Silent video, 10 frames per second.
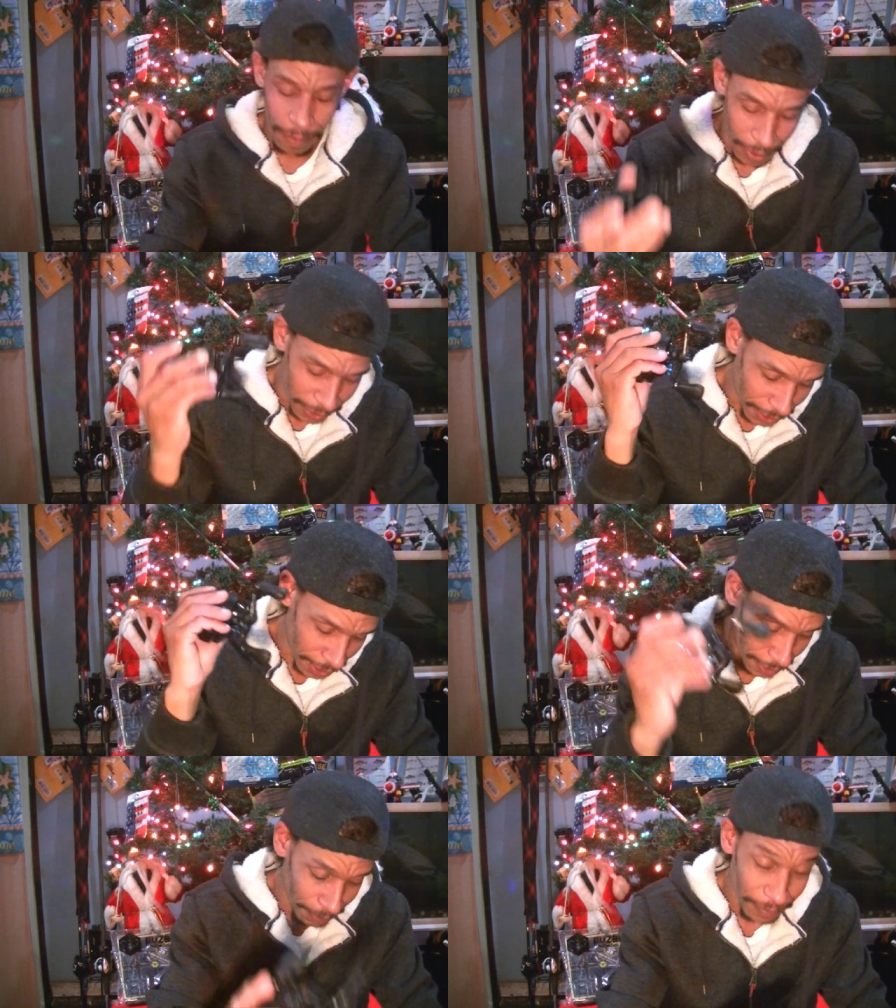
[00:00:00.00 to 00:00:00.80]
But
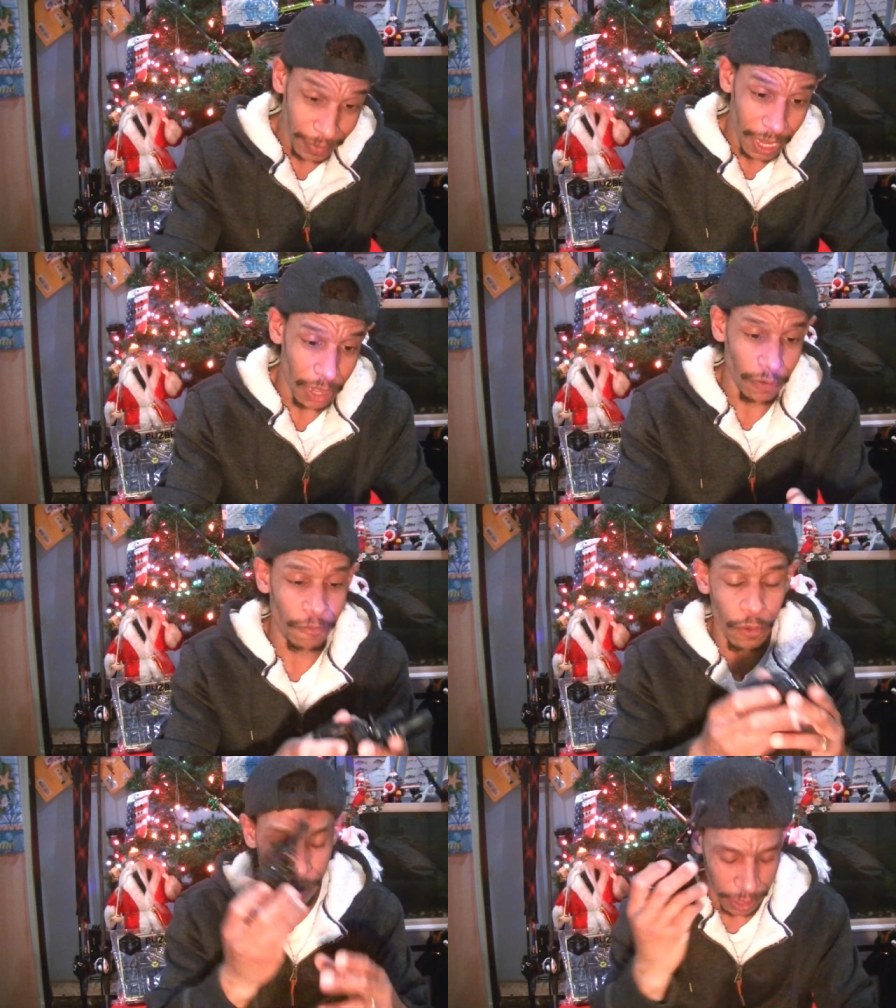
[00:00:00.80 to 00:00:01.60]
uh, I look
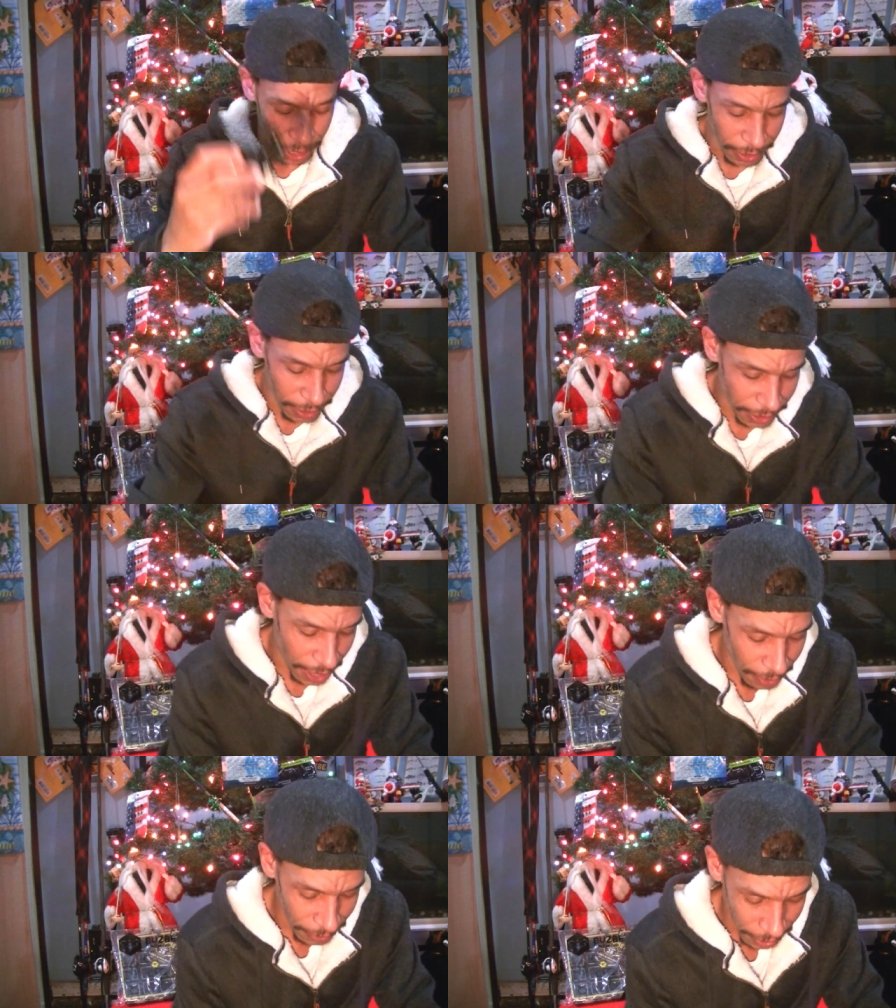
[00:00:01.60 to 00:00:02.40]
forward to getting this
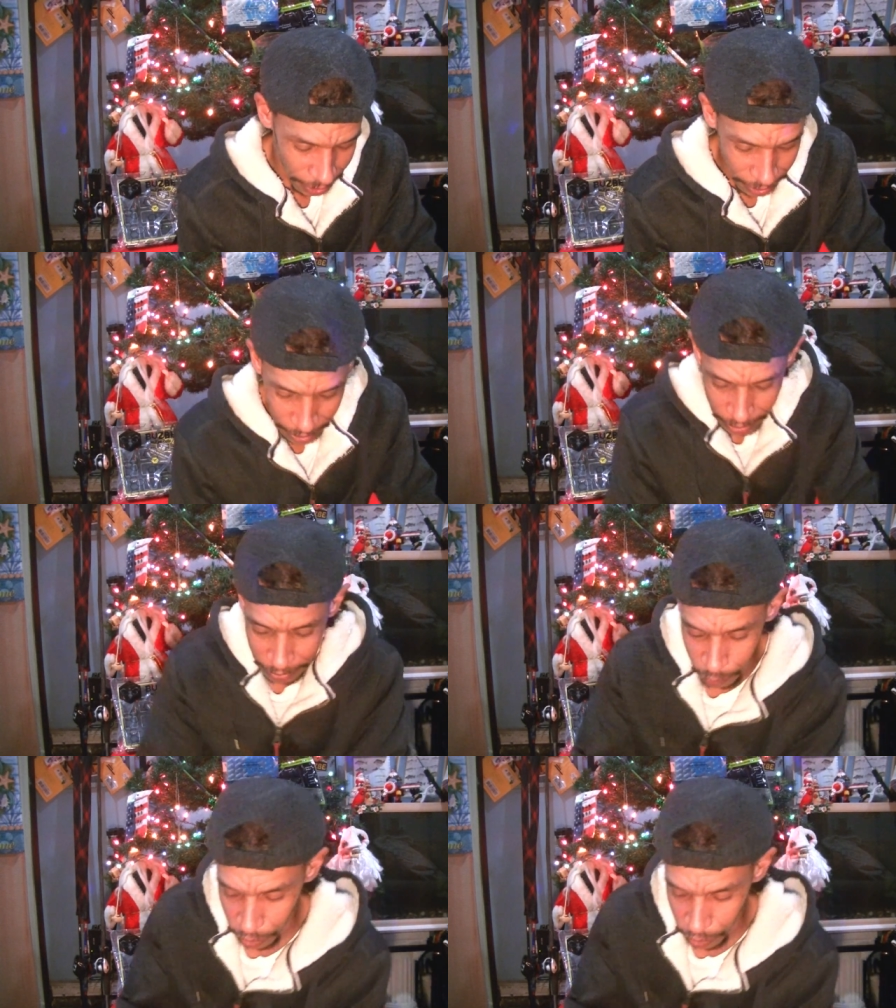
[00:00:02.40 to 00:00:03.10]
out and uh,